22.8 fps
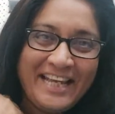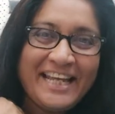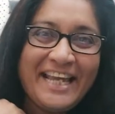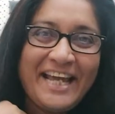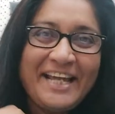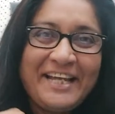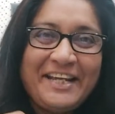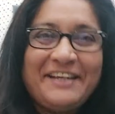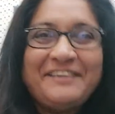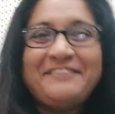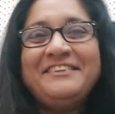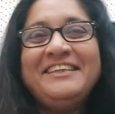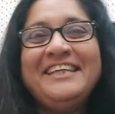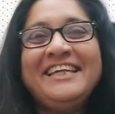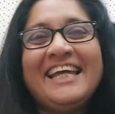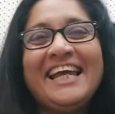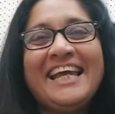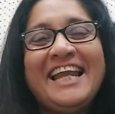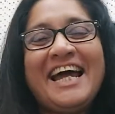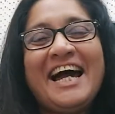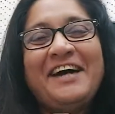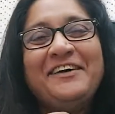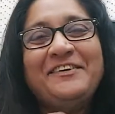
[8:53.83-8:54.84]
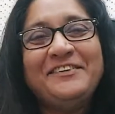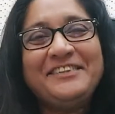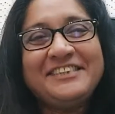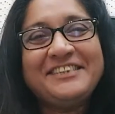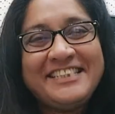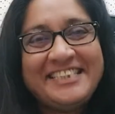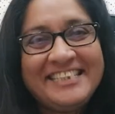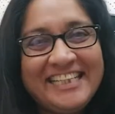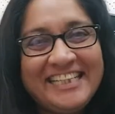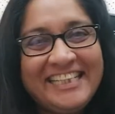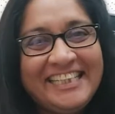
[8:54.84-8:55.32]
kind of thing, and how
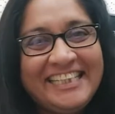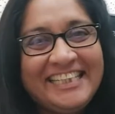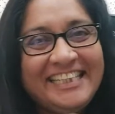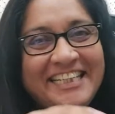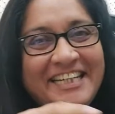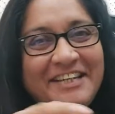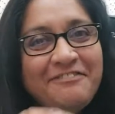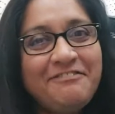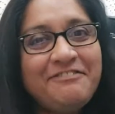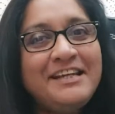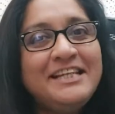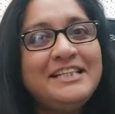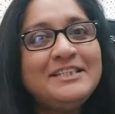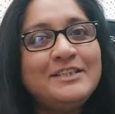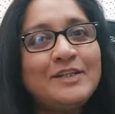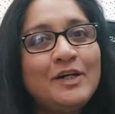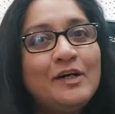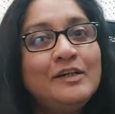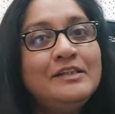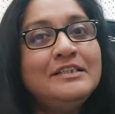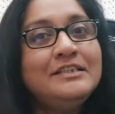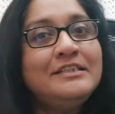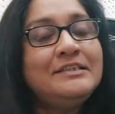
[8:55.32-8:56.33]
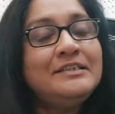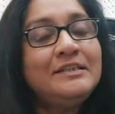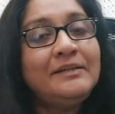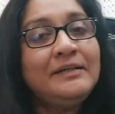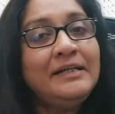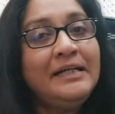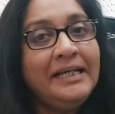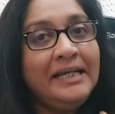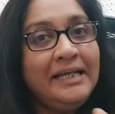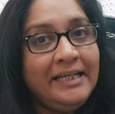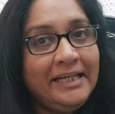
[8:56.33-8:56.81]
her defense
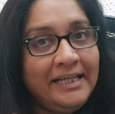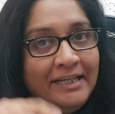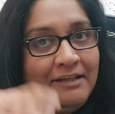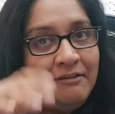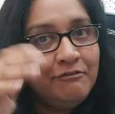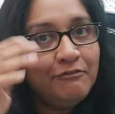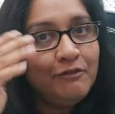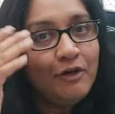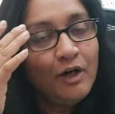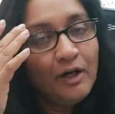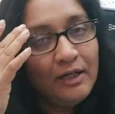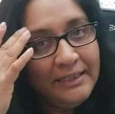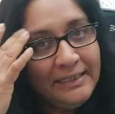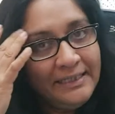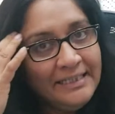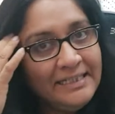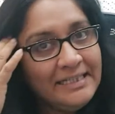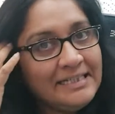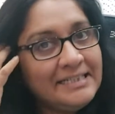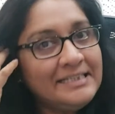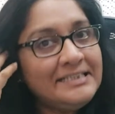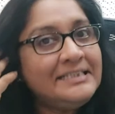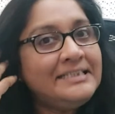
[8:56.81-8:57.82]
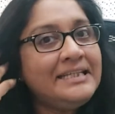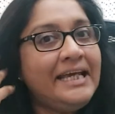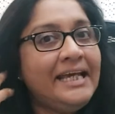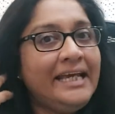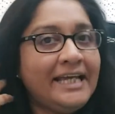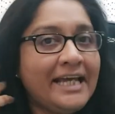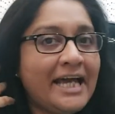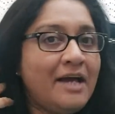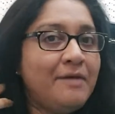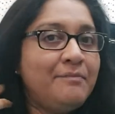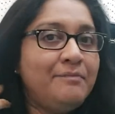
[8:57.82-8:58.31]
also involved in her
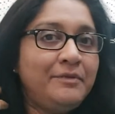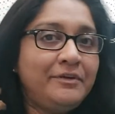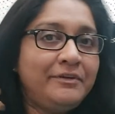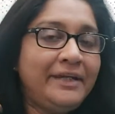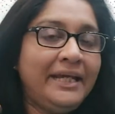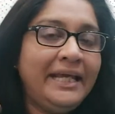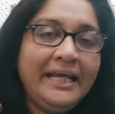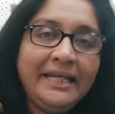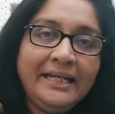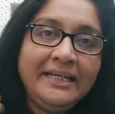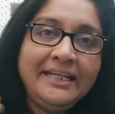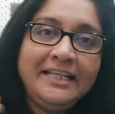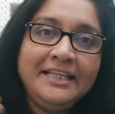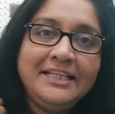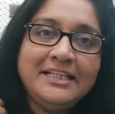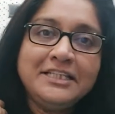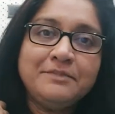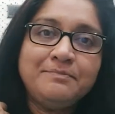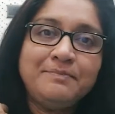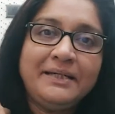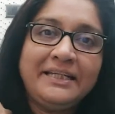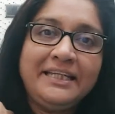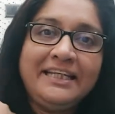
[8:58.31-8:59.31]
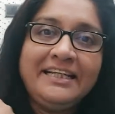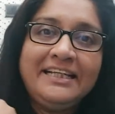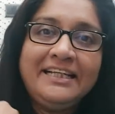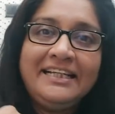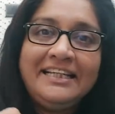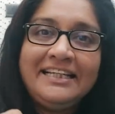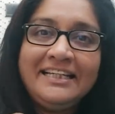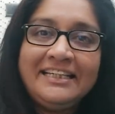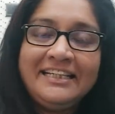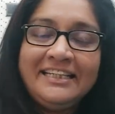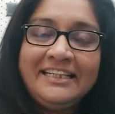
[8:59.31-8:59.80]
saying, I'm trained in this
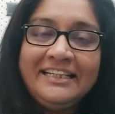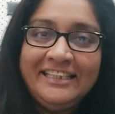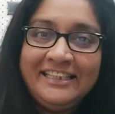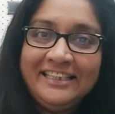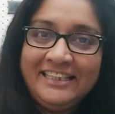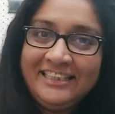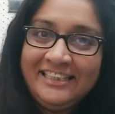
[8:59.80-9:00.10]
particular